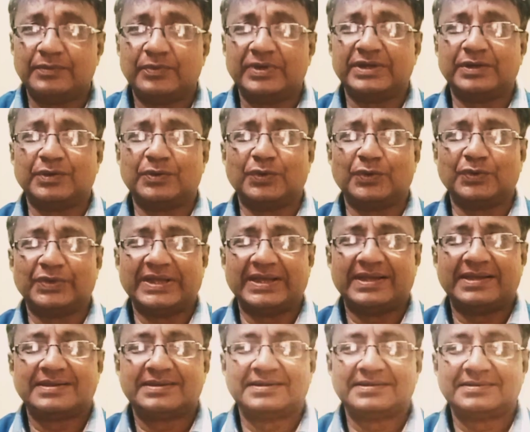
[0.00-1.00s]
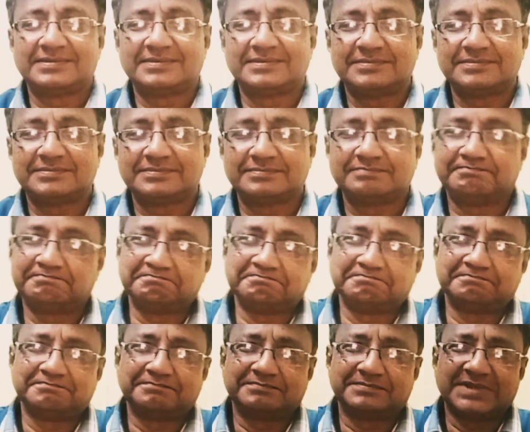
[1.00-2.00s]
when you go there.
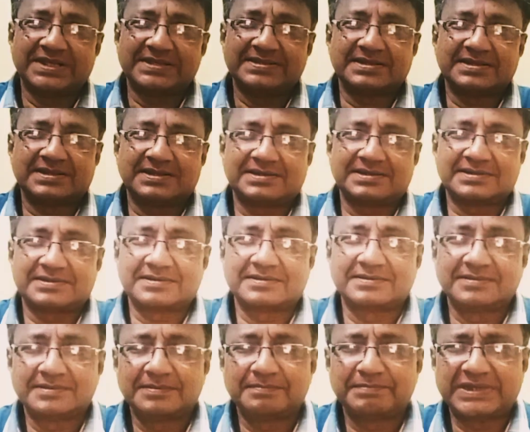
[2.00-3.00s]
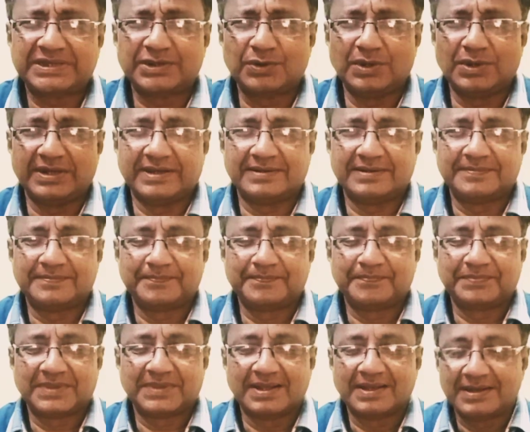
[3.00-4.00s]
Isn't it peculiar?
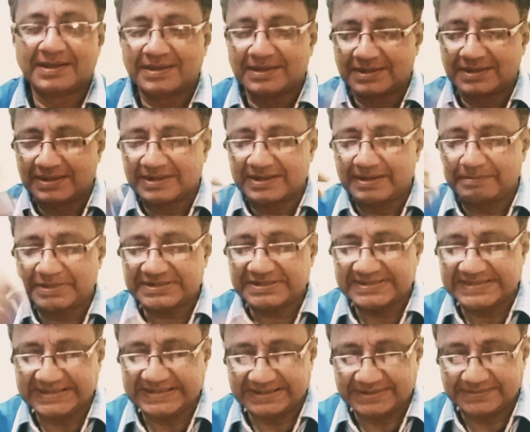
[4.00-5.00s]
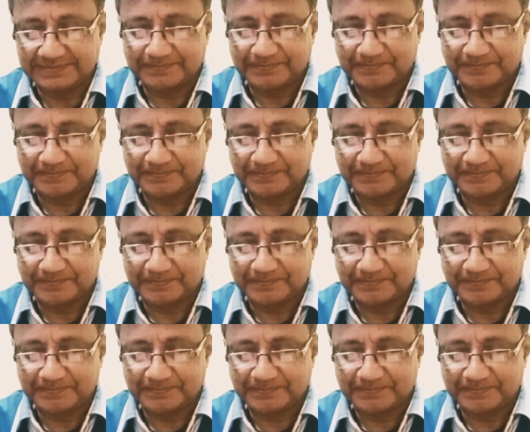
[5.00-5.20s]
Number C.